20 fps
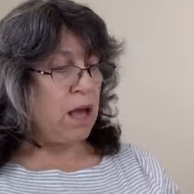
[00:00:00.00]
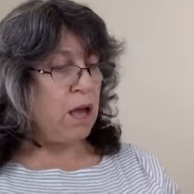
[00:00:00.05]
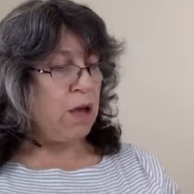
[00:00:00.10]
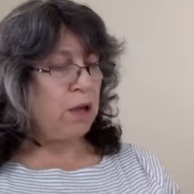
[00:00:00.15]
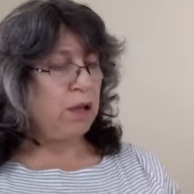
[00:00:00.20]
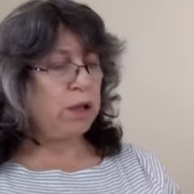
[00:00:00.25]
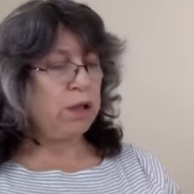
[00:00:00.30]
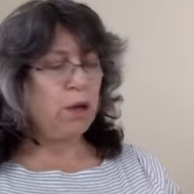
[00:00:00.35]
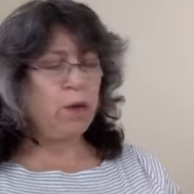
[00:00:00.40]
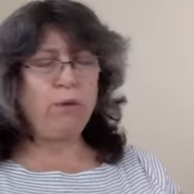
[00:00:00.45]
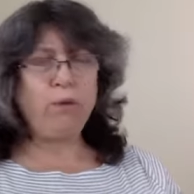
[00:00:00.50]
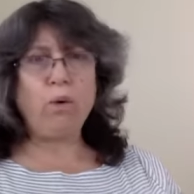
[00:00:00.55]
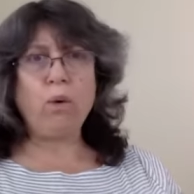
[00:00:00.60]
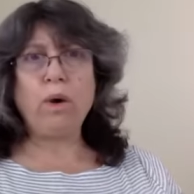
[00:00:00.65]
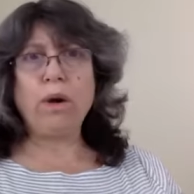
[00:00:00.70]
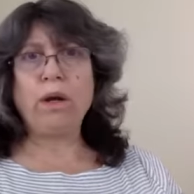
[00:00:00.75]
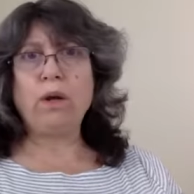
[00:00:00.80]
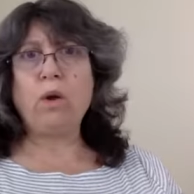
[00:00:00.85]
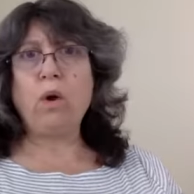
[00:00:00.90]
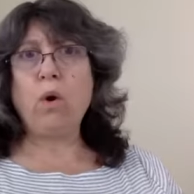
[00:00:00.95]
Clove
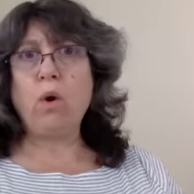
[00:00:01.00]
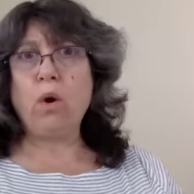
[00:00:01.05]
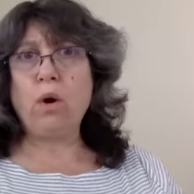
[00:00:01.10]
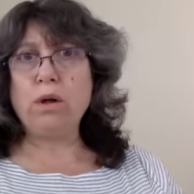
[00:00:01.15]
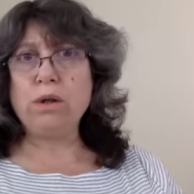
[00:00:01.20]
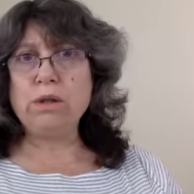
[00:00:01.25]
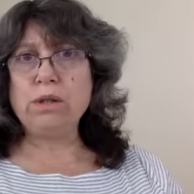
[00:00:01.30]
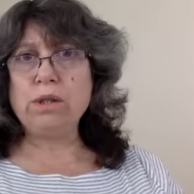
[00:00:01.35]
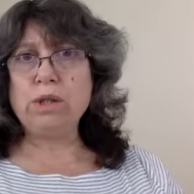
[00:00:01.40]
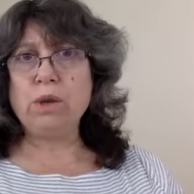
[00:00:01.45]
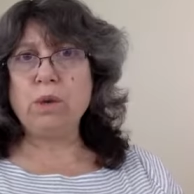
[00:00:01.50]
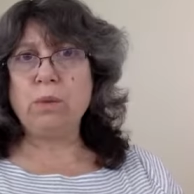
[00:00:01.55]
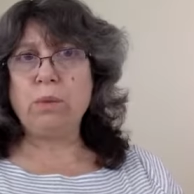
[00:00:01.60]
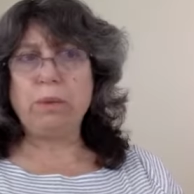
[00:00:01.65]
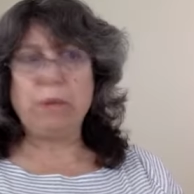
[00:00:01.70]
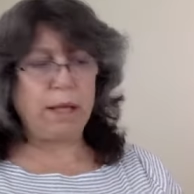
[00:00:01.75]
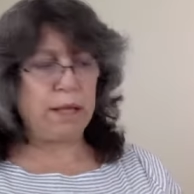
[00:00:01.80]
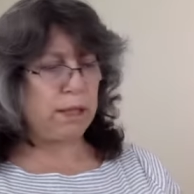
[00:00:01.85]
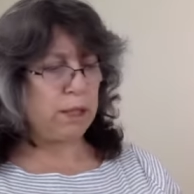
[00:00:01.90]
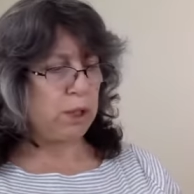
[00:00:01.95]
oil also
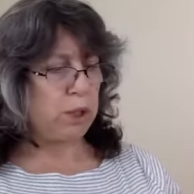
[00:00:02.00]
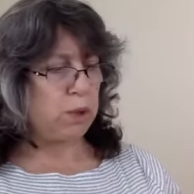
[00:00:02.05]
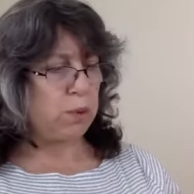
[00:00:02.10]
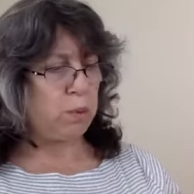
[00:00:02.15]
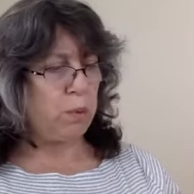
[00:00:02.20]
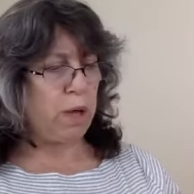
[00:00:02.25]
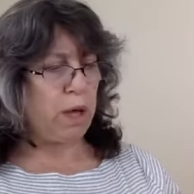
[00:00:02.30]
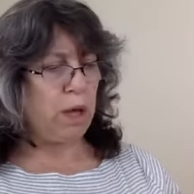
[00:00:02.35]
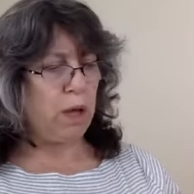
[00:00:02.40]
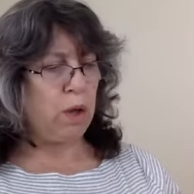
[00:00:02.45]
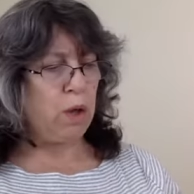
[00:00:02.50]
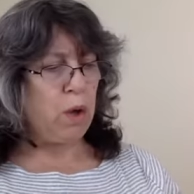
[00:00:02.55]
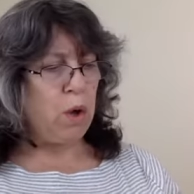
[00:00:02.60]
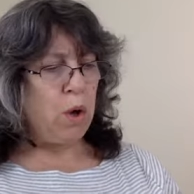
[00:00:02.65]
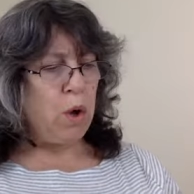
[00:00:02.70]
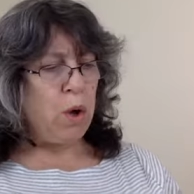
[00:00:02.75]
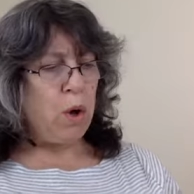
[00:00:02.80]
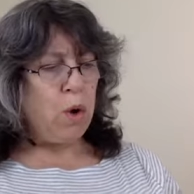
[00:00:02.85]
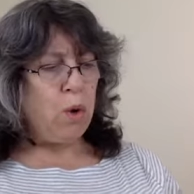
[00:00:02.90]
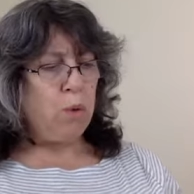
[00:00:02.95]
blends well
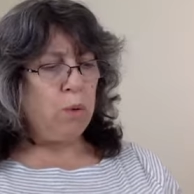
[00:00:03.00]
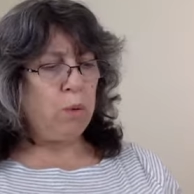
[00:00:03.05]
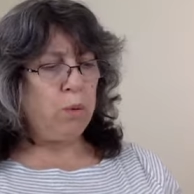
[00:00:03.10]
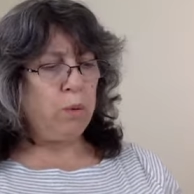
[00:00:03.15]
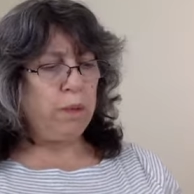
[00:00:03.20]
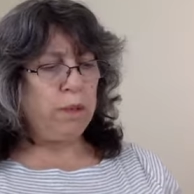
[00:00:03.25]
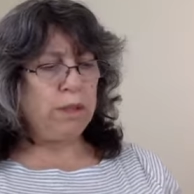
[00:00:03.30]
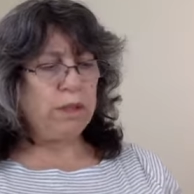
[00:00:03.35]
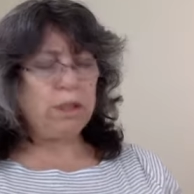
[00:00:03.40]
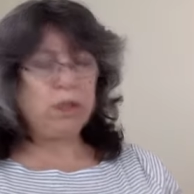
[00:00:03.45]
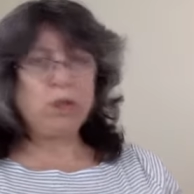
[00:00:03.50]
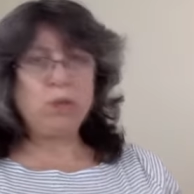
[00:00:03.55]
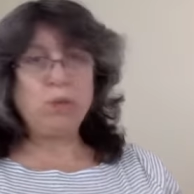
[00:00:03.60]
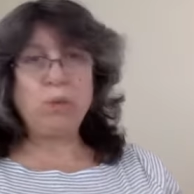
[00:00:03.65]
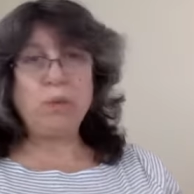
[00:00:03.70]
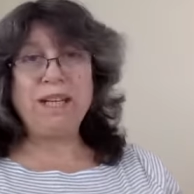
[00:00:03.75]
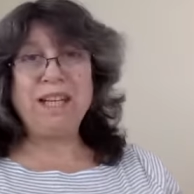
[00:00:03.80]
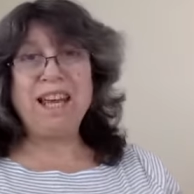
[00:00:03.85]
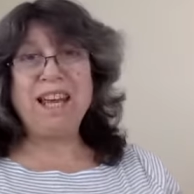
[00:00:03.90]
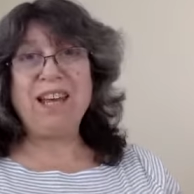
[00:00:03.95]
with
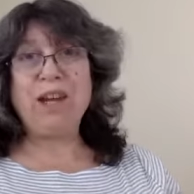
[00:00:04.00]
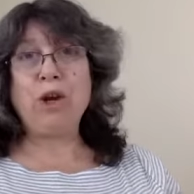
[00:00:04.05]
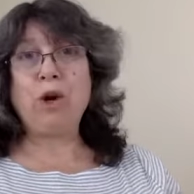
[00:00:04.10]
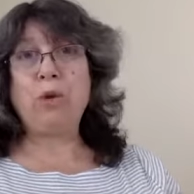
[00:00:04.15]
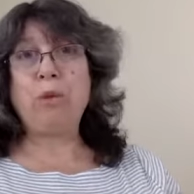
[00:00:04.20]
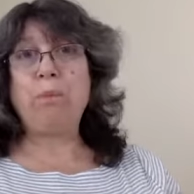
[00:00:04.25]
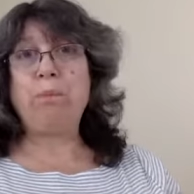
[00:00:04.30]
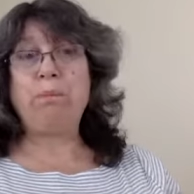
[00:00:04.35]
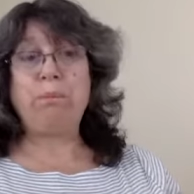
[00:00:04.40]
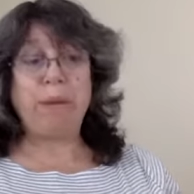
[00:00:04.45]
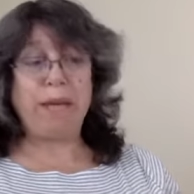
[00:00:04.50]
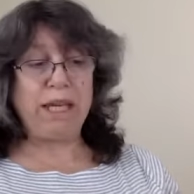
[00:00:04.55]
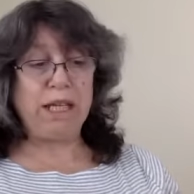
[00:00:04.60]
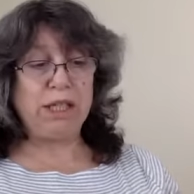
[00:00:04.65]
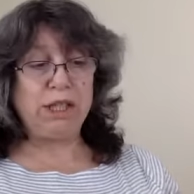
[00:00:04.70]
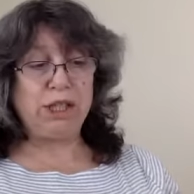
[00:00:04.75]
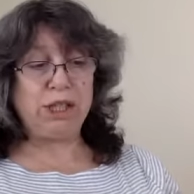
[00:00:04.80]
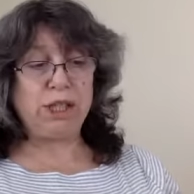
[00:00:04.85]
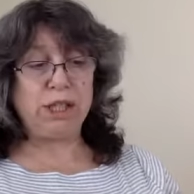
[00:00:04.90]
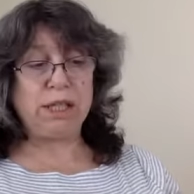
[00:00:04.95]
sweet and
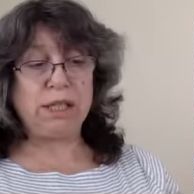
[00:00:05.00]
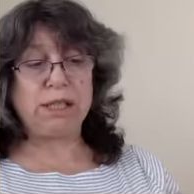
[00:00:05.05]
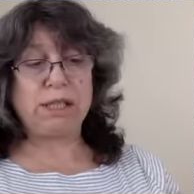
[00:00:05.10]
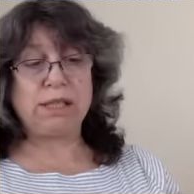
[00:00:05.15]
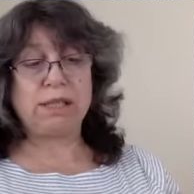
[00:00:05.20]
herbaceous